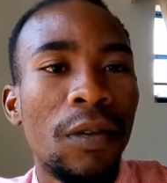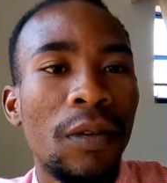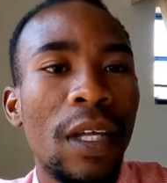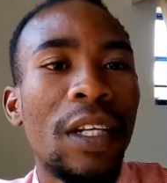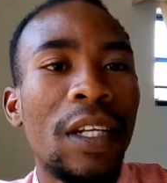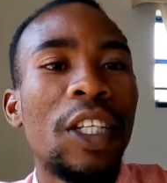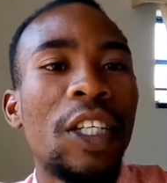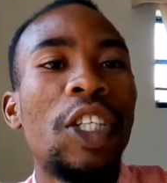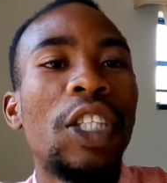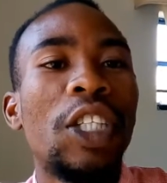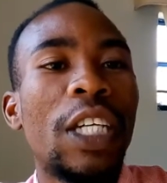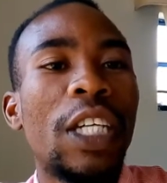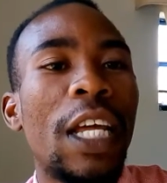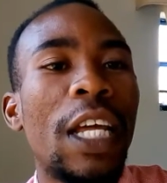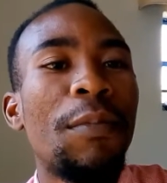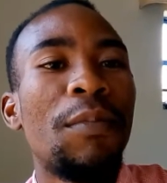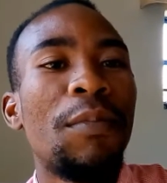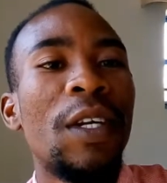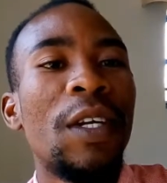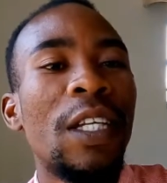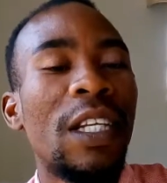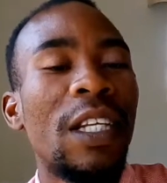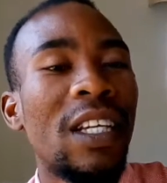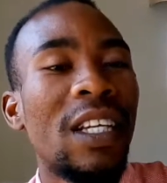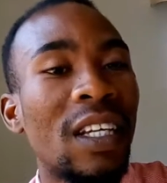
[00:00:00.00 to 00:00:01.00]
then he can
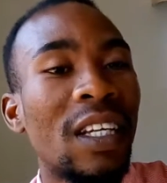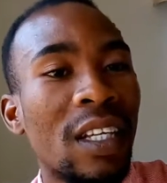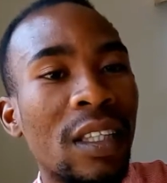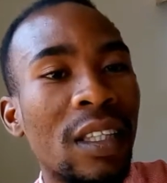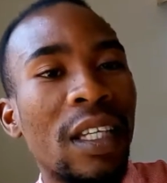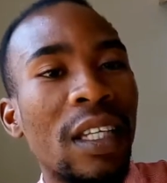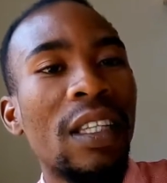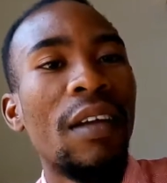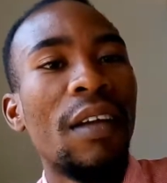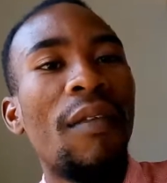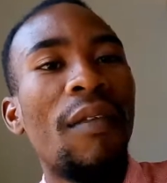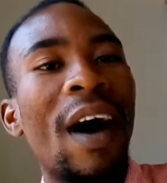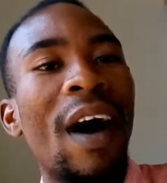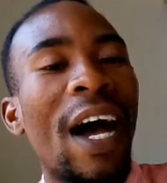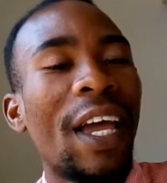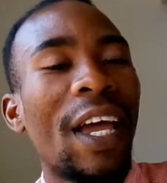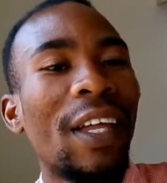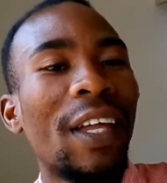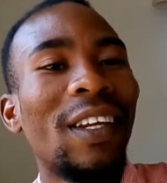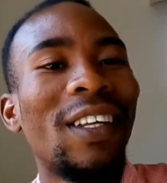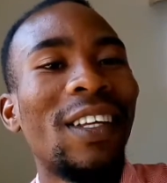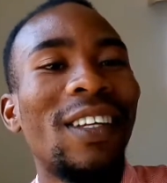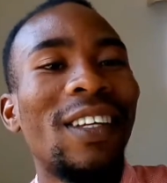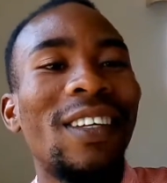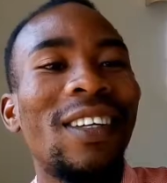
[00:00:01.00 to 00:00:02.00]
meet the
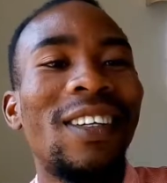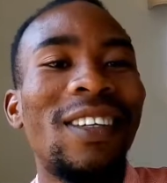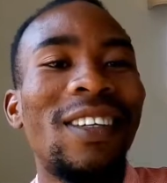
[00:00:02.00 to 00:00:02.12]
divine.